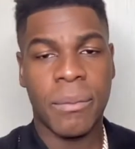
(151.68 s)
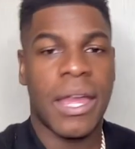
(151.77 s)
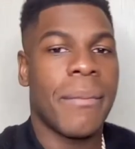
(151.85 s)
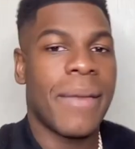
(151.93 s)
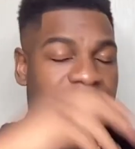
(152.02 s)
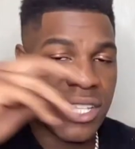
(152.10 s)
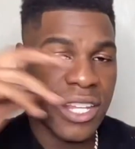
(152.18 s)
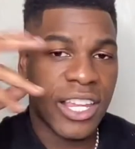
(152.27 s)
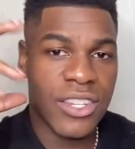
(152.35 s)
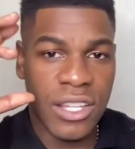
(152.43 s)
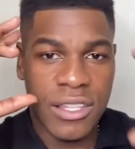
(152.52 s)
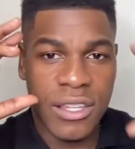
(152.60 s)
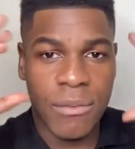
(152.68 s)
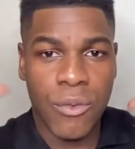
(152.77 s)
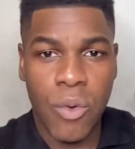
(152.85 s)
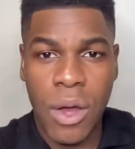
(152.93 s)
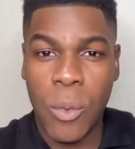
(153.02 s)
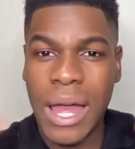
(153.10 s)
imagination in terms of
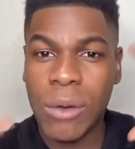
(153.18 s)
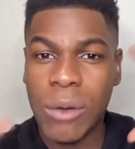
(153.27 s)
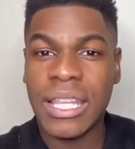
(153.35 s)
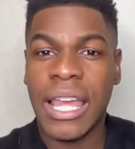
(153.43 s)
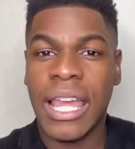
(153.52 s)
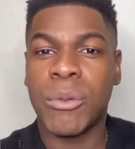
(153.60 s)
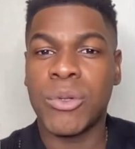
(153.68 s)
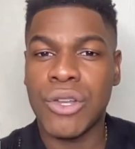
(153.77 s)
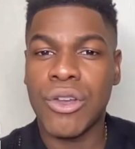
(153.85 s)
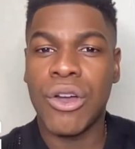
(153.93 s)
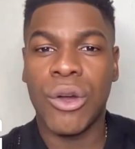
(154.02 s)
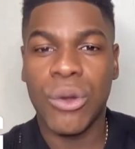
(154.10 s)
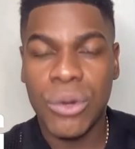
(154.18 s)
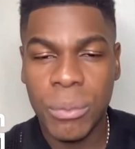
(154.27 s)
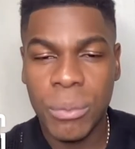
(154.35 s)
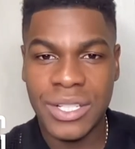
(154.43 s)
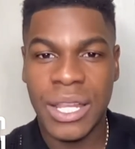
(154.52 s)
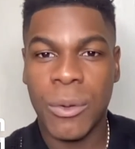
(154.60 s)
what, where I was able to go
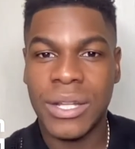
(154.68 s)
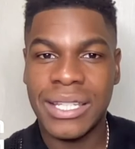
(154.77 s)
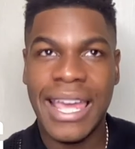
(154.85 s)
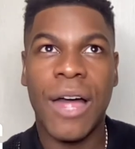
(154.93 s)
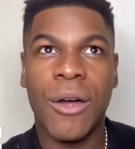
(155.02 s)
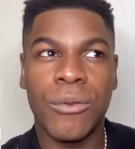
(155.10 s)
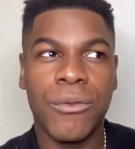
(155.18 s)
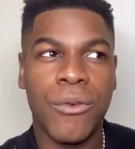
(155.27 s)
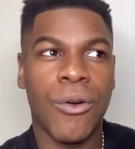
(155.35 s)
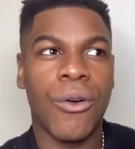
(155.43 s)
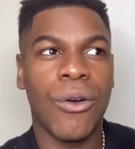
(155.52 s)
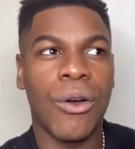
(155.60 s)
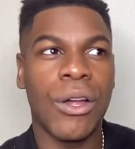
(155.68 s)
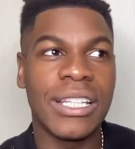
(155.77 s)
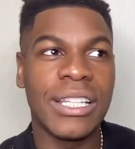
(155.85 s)
because they were down for